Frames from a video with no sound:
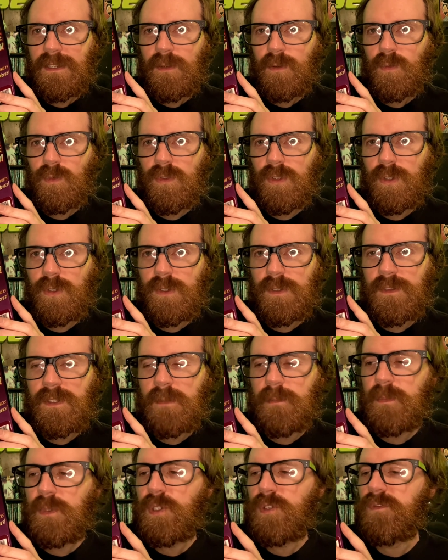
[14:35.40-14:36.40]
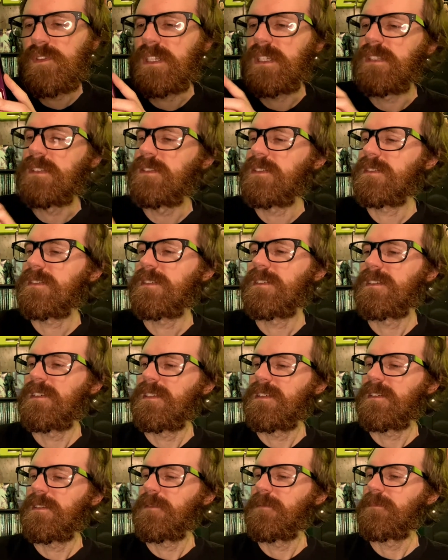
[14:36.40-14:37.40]
ruled the movies."
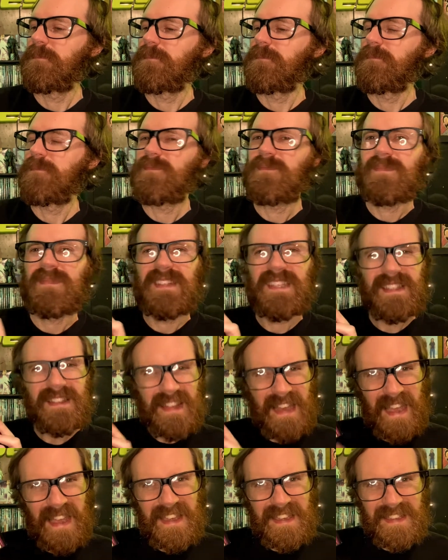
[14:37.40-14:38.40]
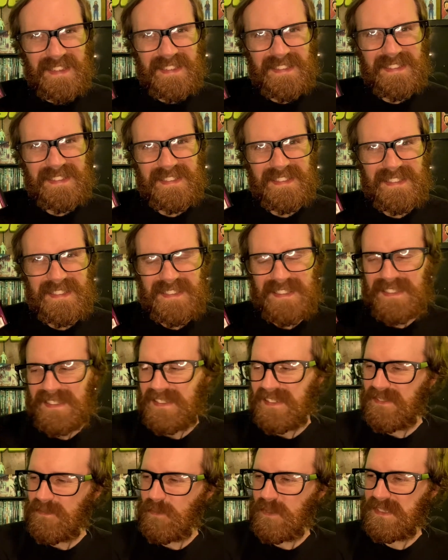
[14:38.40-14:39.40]
Did they?
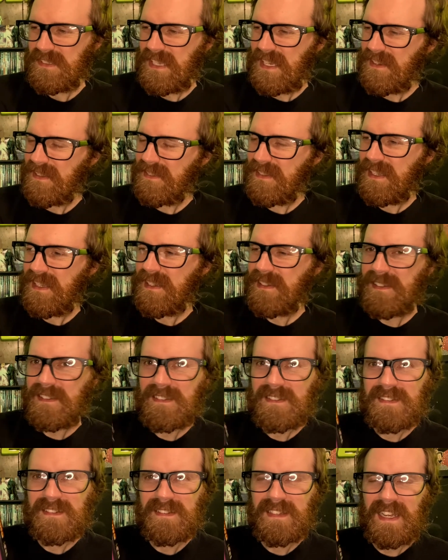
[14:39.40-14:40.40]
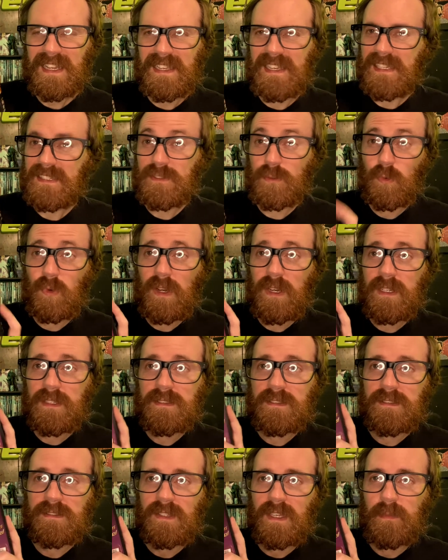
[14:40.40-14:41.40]
Was that a thing? I guess it
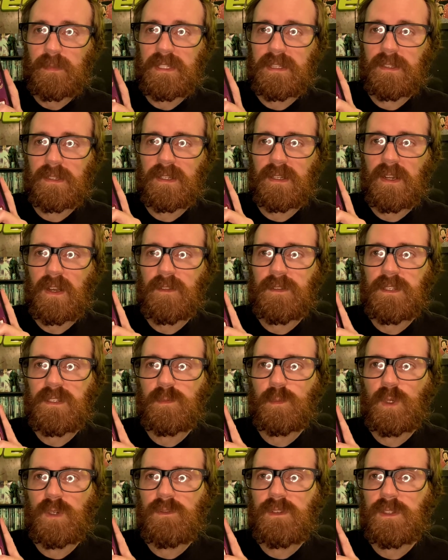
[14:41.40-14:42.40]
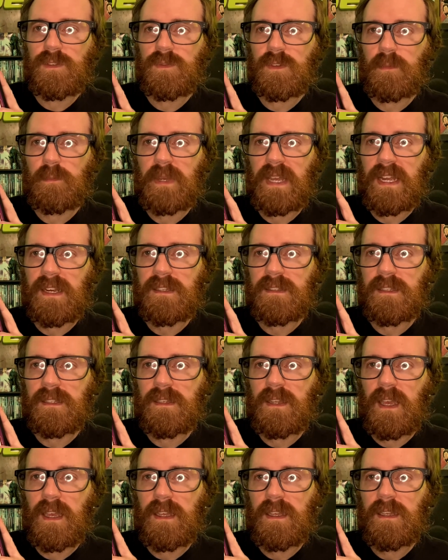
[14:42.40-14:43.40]
was. I mean, look at all these movies from back in the
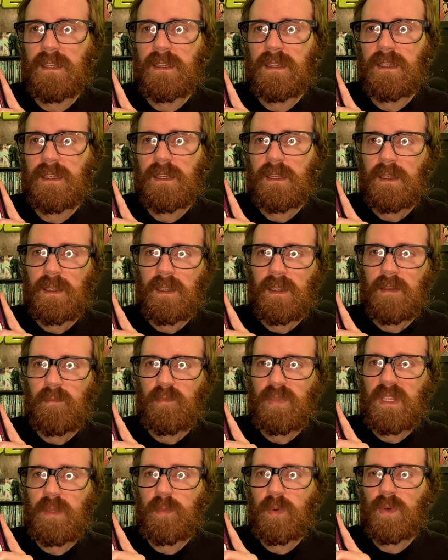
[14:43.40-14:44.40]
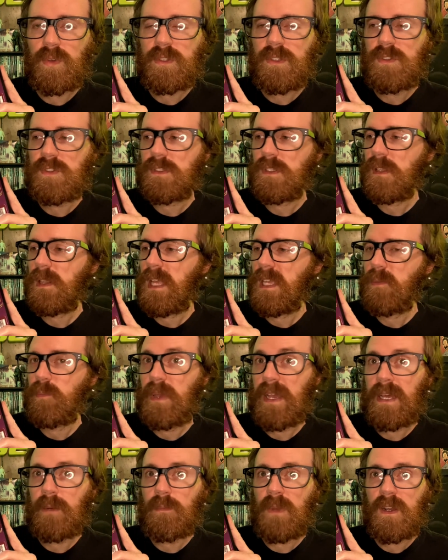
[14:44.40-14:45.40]
day. People used to like
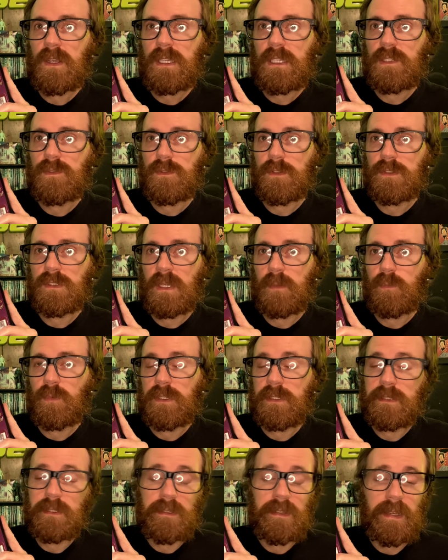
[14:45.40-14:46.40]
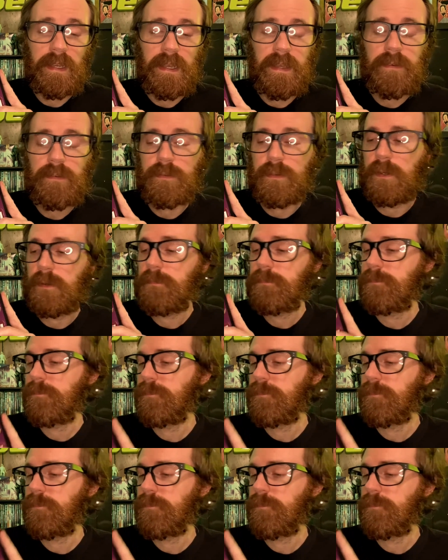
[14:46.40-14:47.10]
bad monkeys for some reason. I don't know.